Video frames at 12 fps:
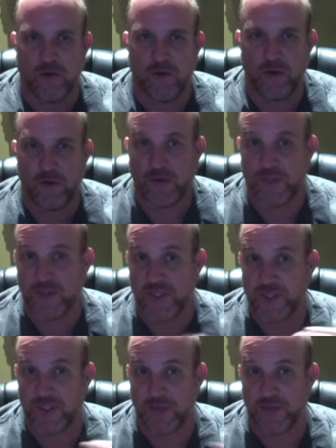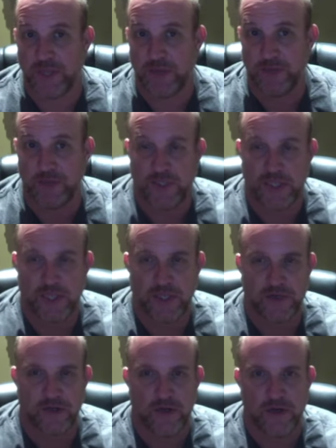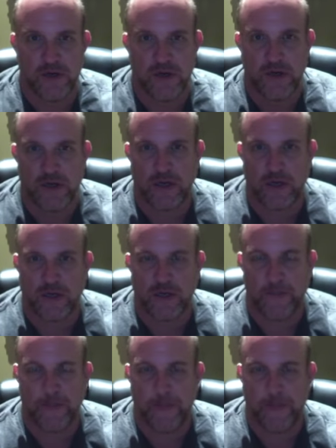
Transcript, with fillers: or you want to see something in particular, um,